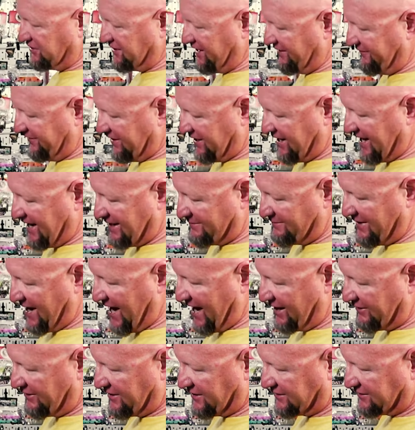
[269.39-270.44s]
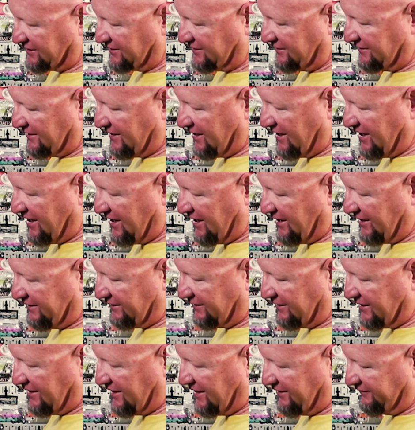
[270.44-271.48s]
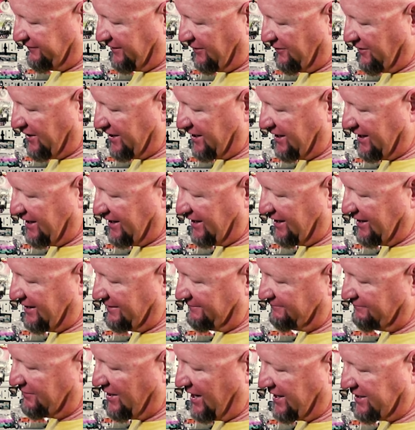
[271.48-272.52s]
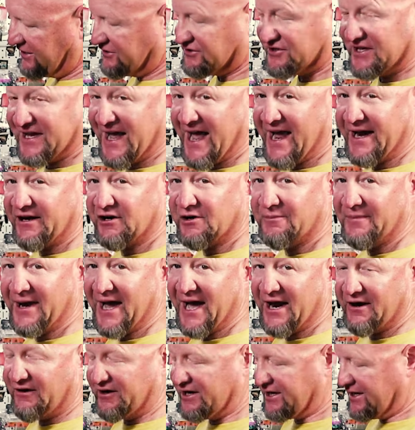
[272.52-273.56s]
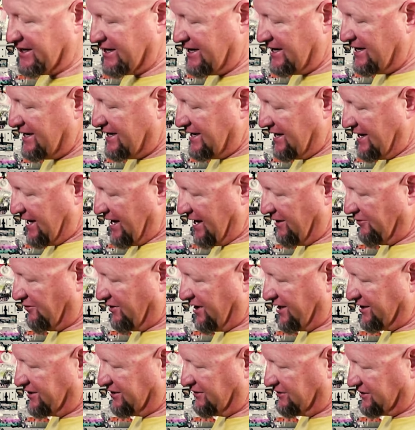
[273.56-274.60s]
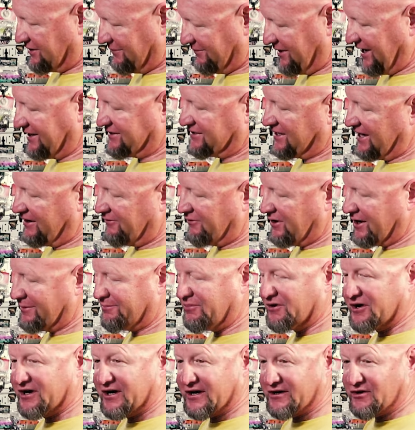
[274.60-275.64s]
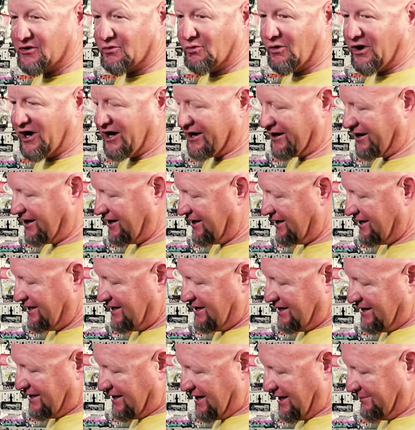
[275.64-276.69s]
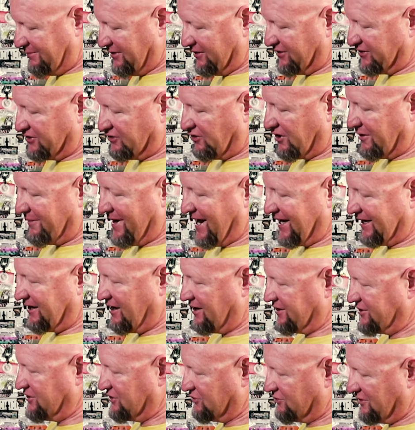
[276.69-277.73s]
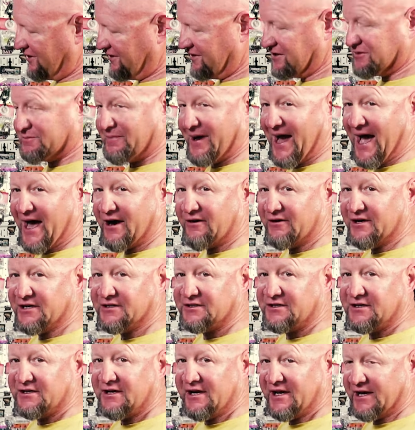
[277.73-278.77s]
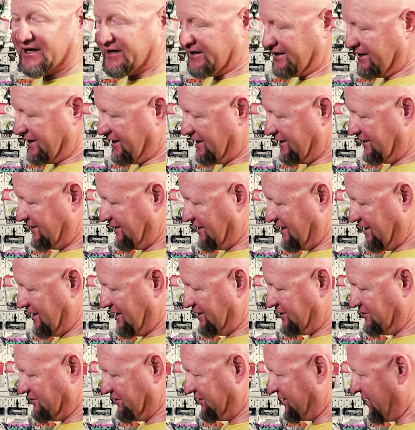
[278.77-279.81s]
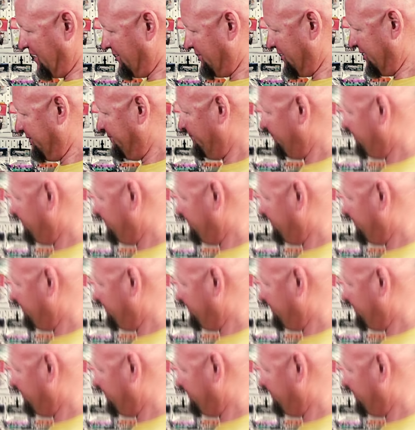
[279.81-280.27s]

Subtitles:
7 and 8 batteries if I want to not use the anchor battery and want to do something like, say, I want to put it underwater, I put the door back on, use one of these batteries, and do it that way.